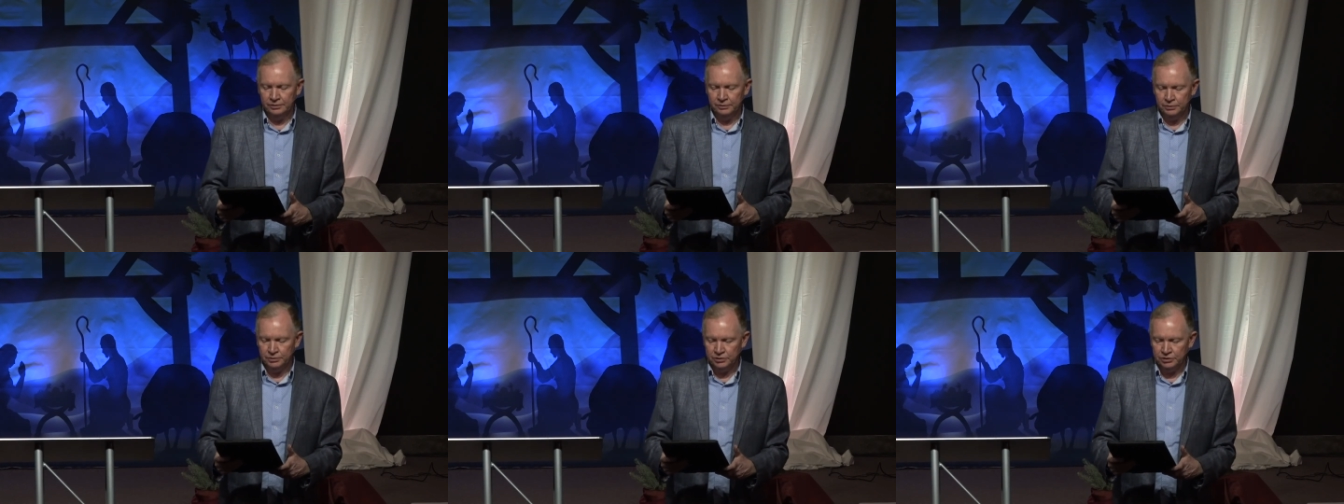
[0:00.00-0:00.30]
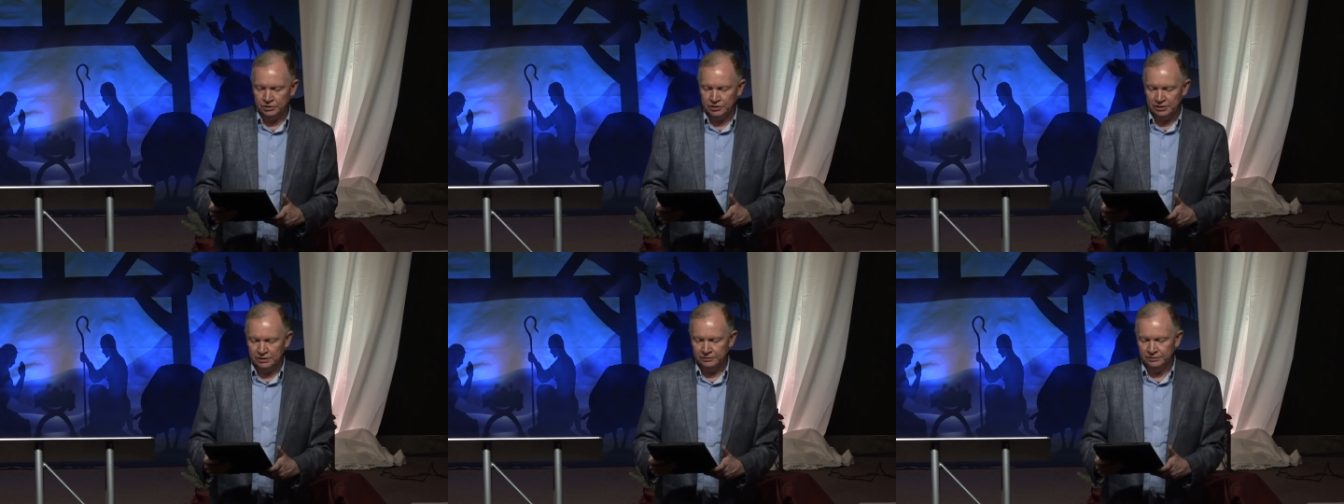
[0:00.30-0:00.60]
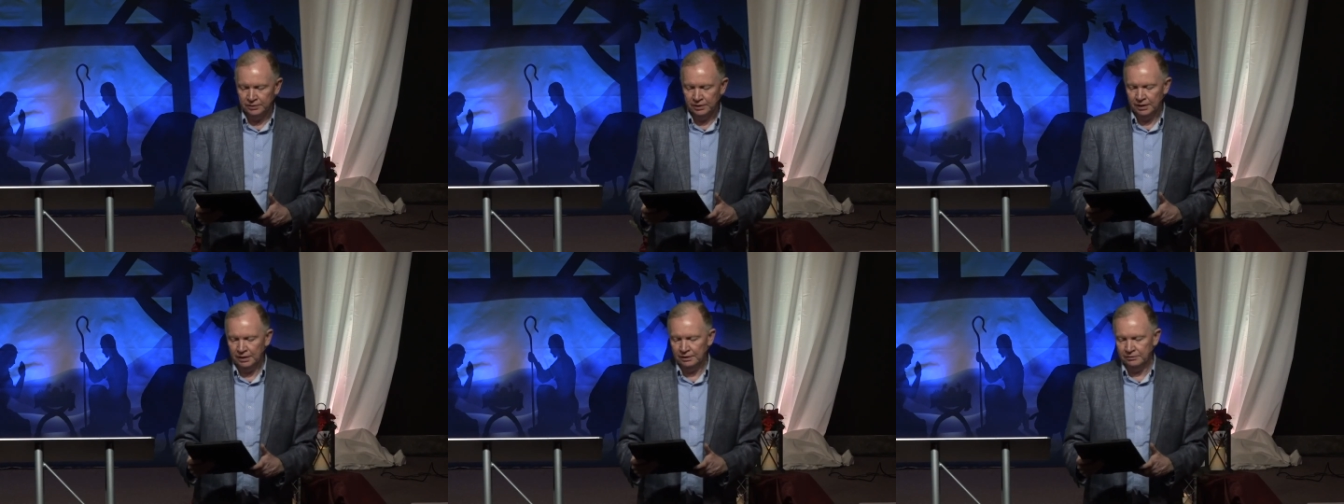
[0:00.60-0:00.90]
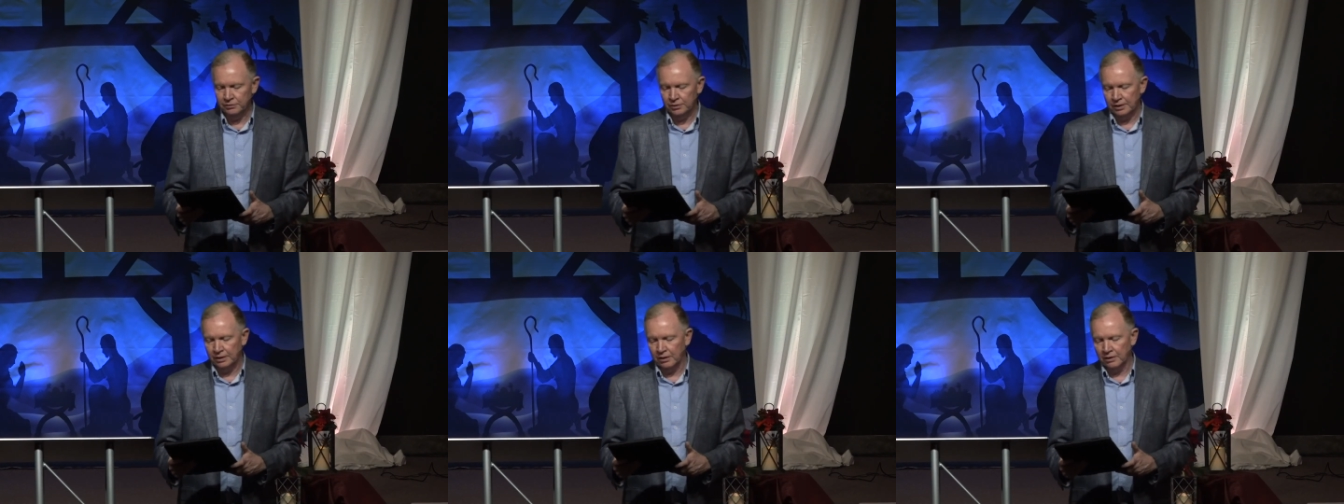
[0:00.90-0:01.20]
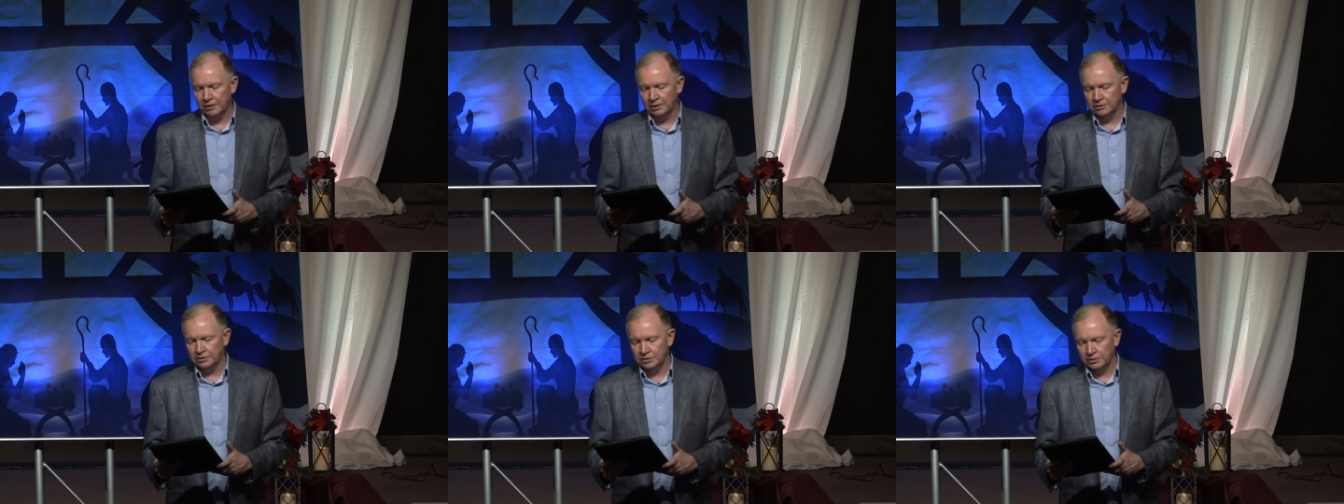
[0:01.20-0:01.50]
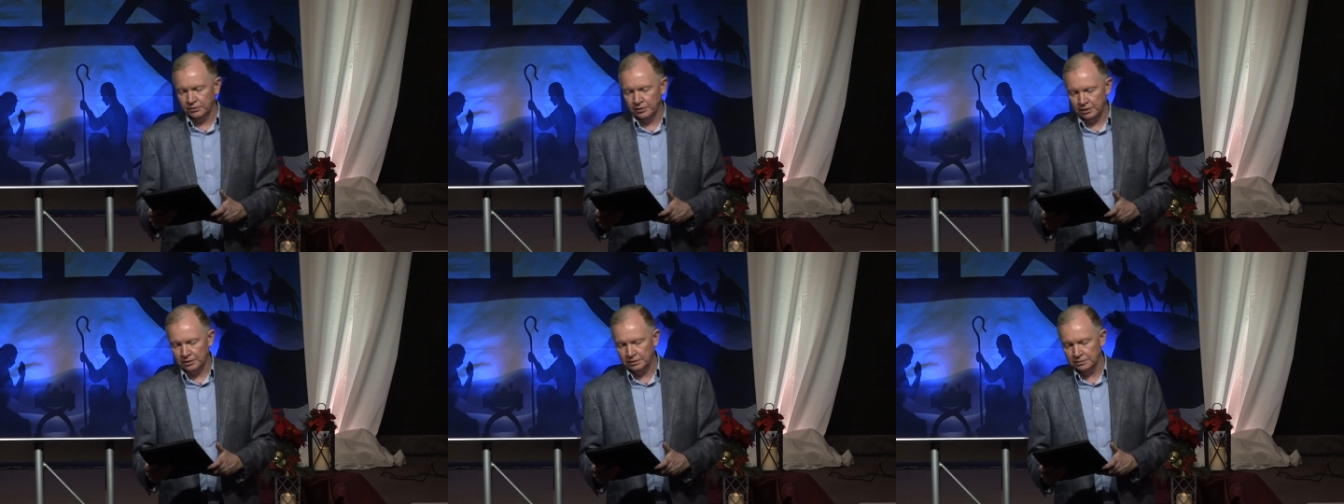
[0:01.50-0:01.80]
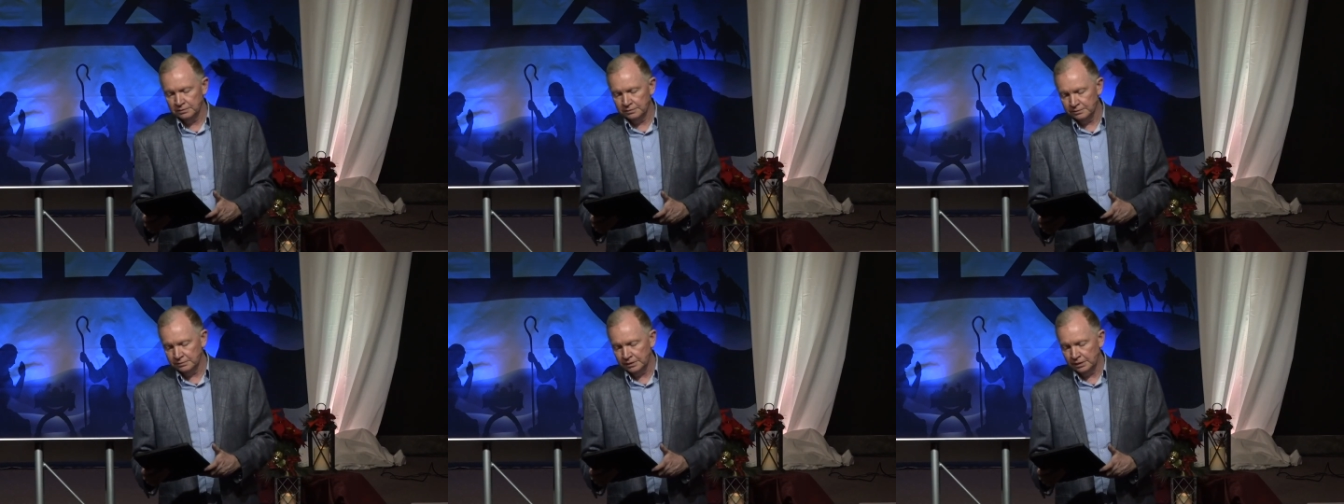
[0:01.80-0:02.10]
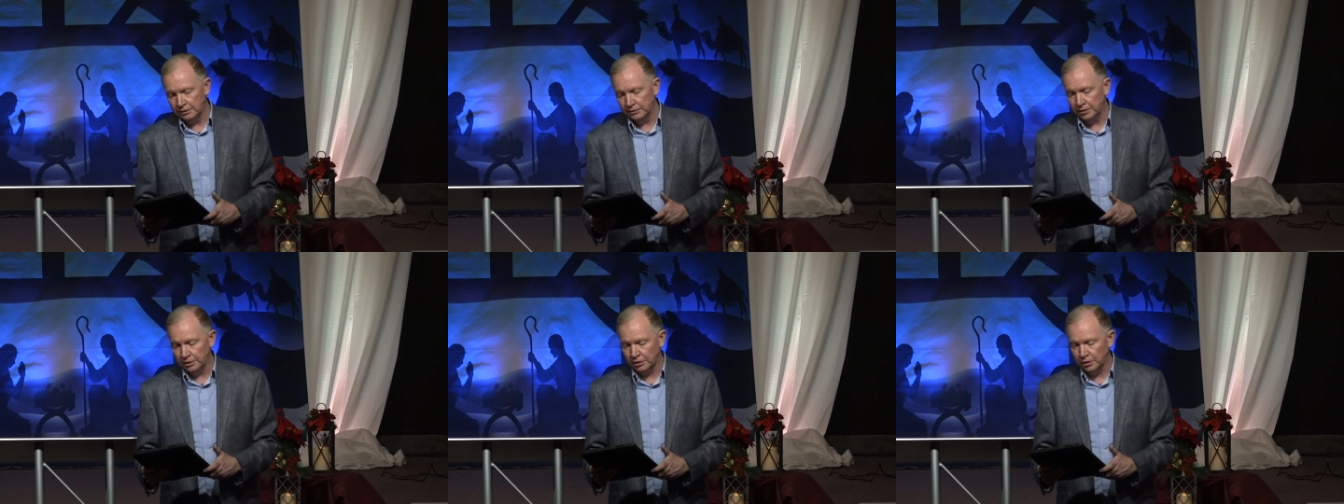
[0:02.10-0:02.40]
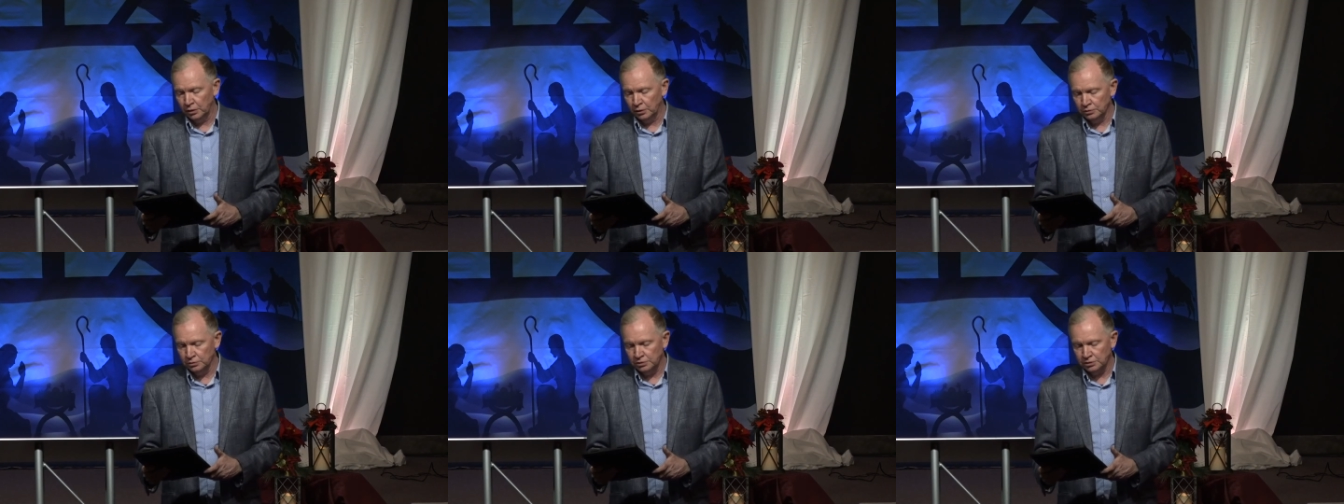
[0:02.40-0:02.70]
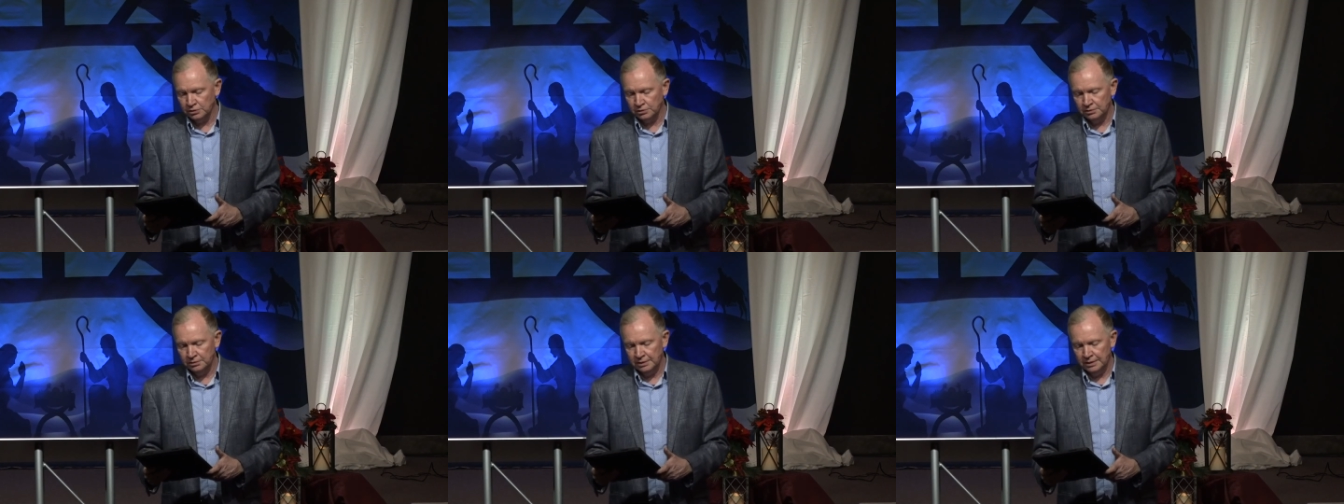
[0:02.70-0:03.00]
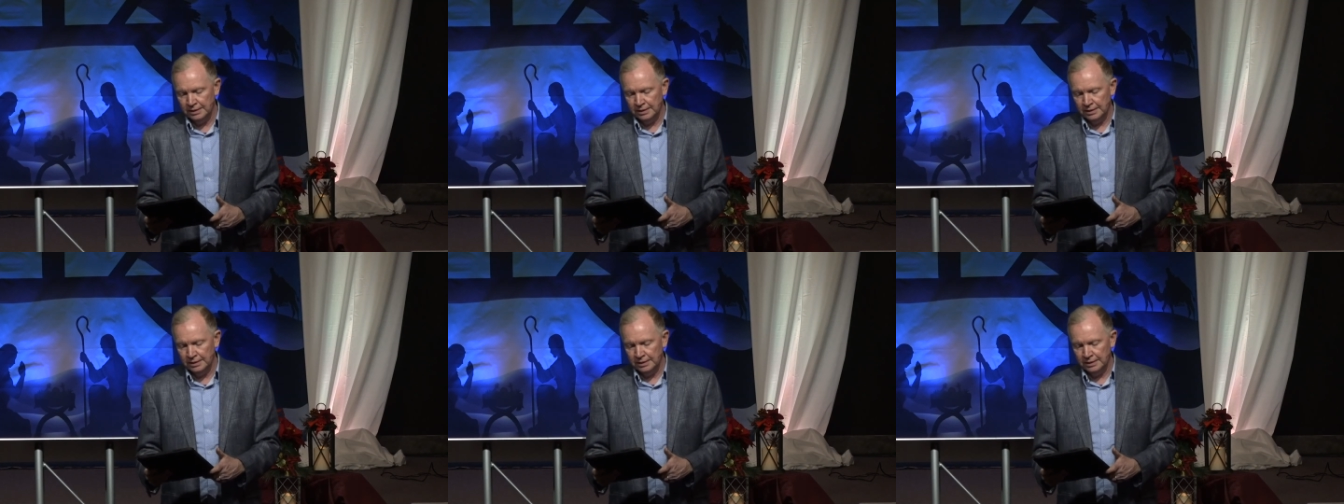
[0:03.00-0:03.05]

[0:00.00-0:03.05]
and receive love regardless of the, of the culture.